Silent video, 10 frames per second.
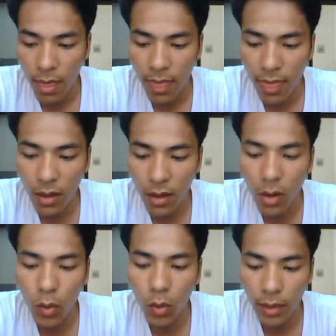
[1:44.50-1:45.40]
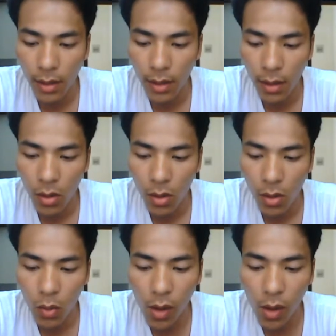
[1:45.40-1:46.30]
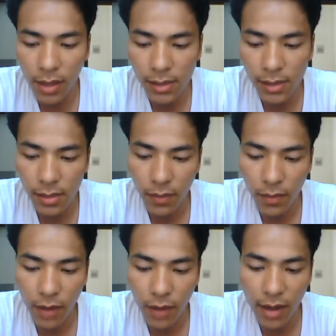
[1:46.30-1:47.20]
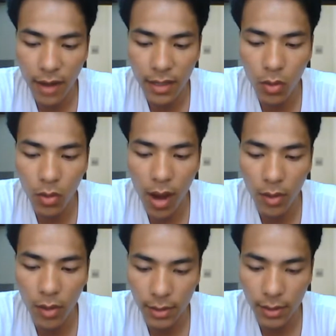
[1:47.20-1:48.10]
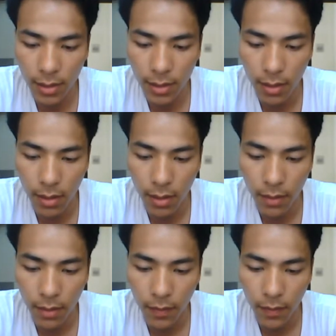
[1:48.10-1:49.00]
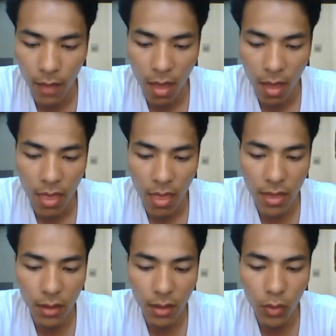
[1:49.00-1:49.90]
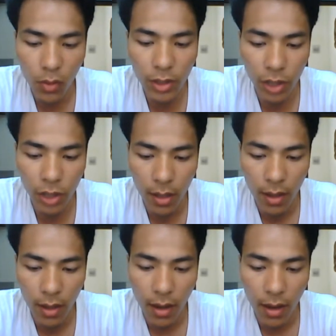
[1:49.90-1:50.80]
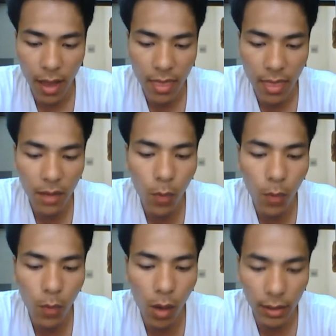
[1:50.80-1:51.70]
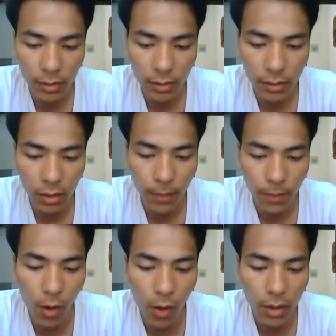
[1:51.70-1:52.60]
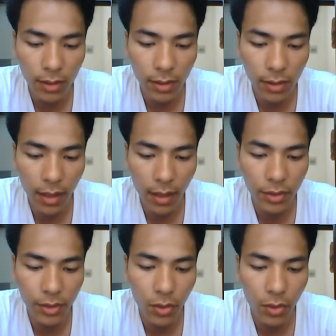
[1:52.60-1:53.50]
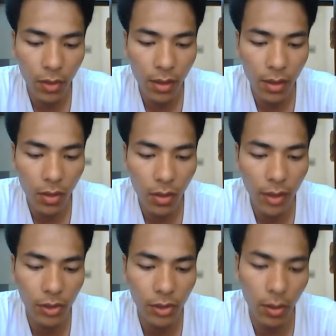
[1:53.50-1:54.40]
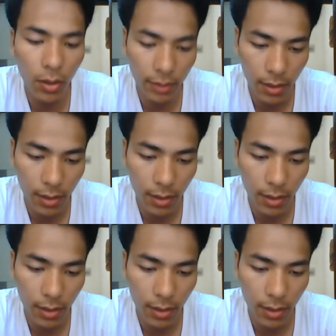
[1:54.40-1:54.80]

The road was very crowded. The rich and the poor poured into a restaurant